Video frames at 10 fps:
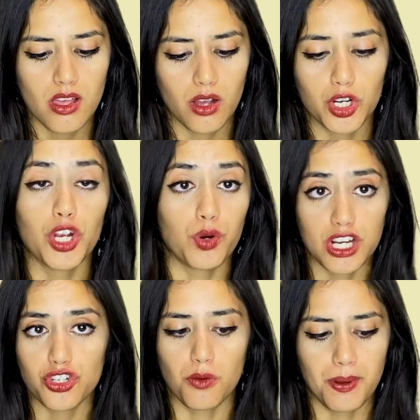
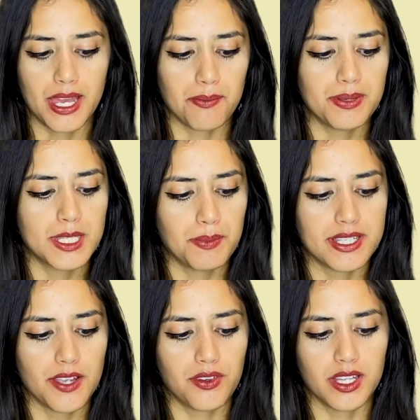Congressional pay
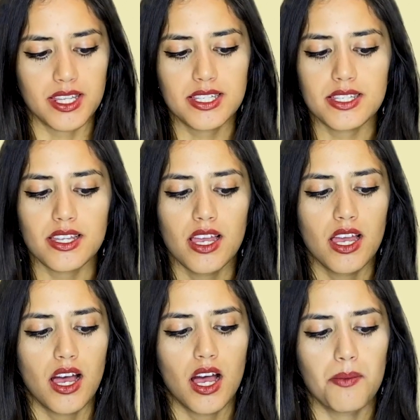specifically. This is
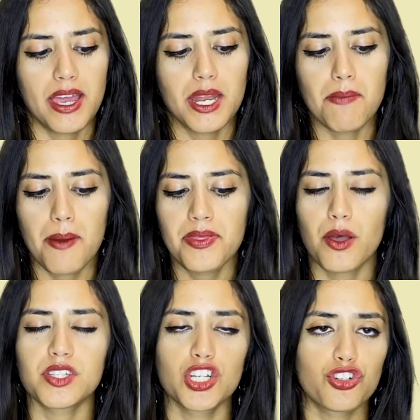an amendment that
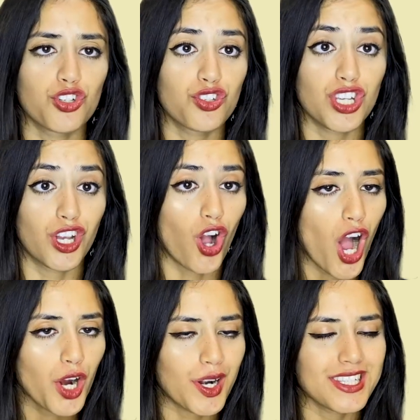was introduced in
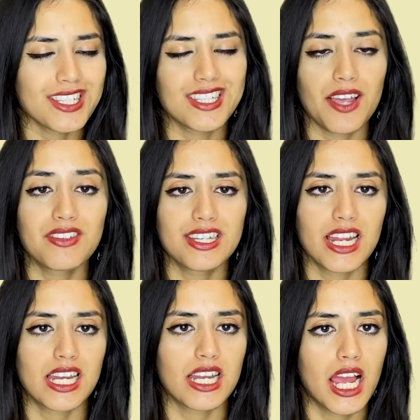Congress in
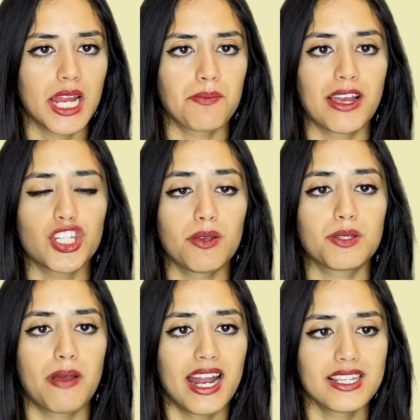1789 by James
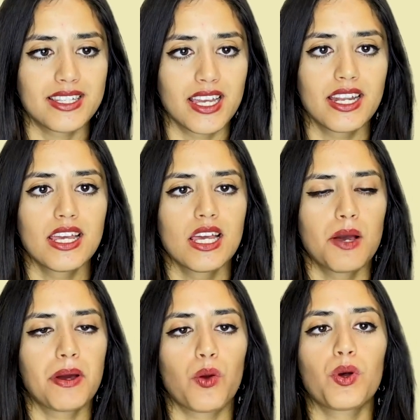Madison,
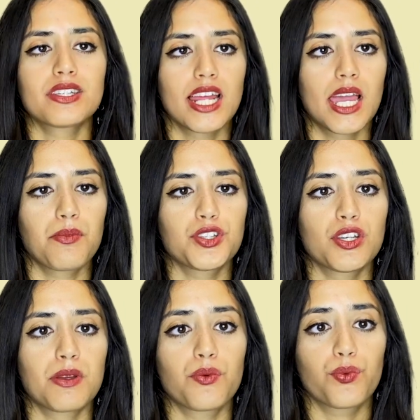but it wasn't able to
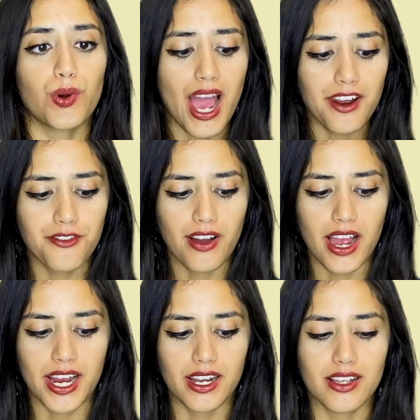be
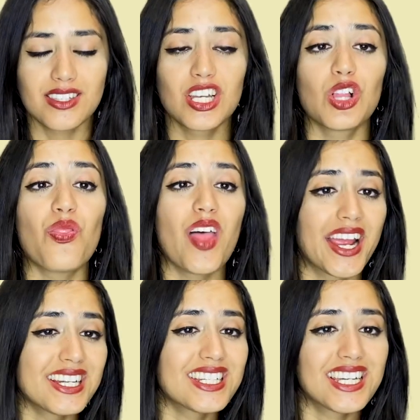ratified until
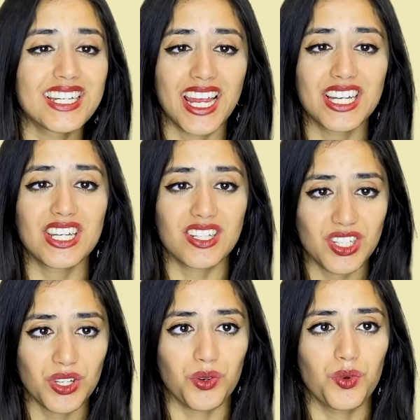
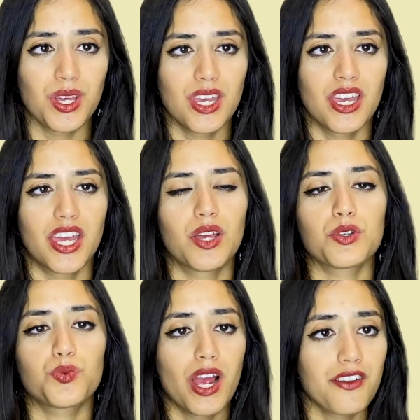1992. And it
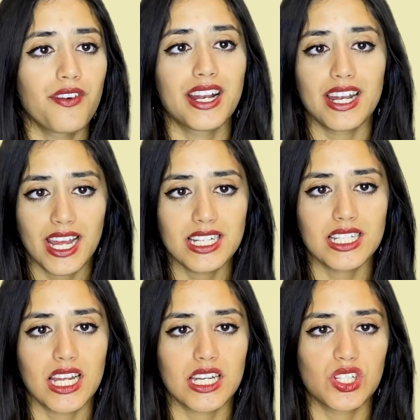was ratified in
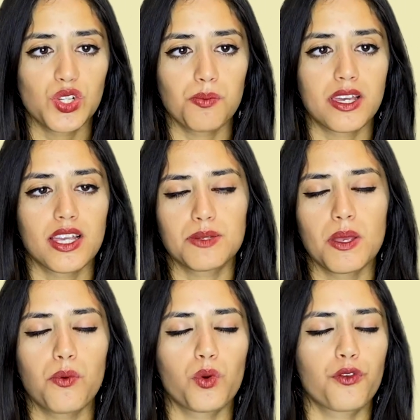1992 because
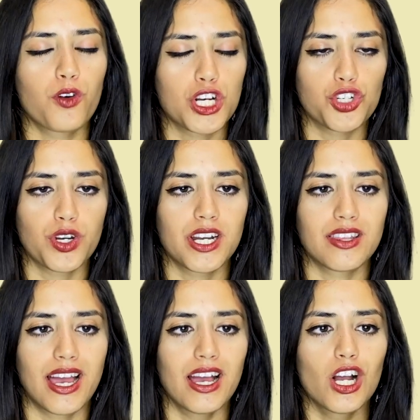people were frustrated
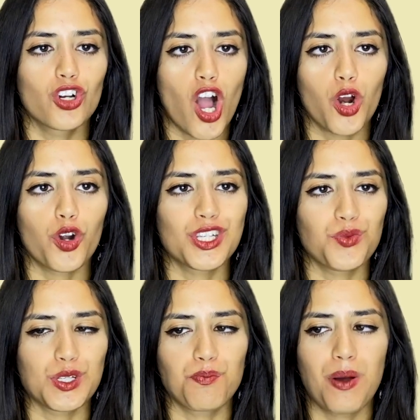that Congress
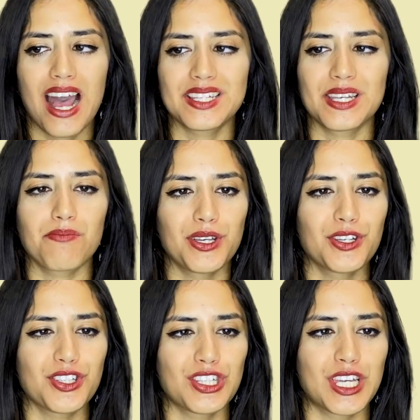was passing
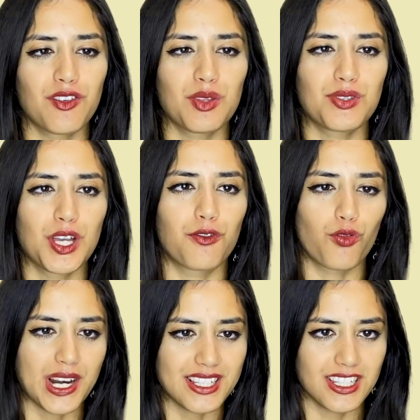bills to give themselves
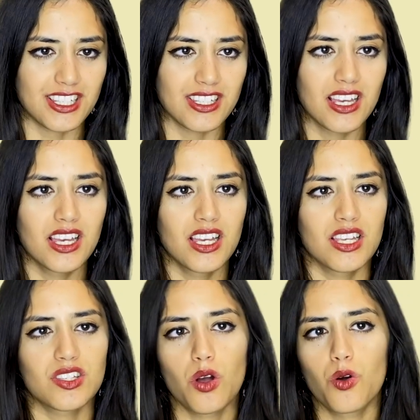raises.
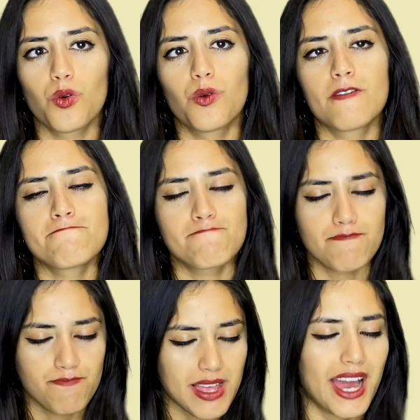So
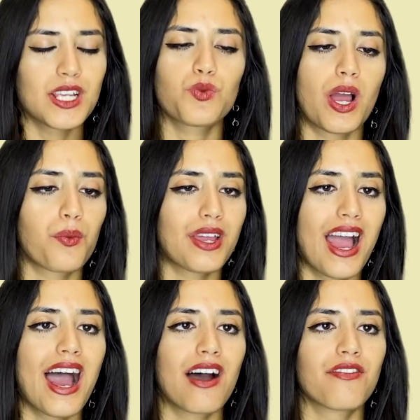that is why we
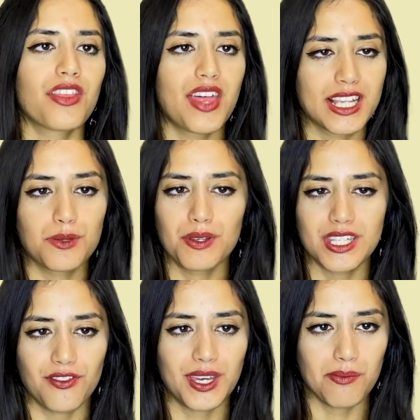have that
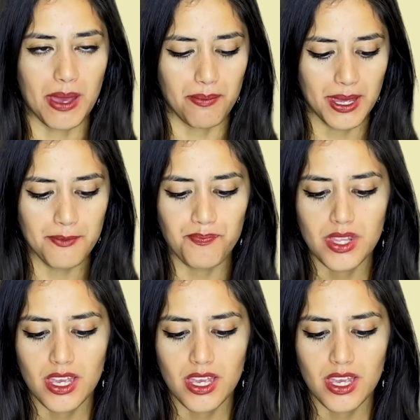specific amendment.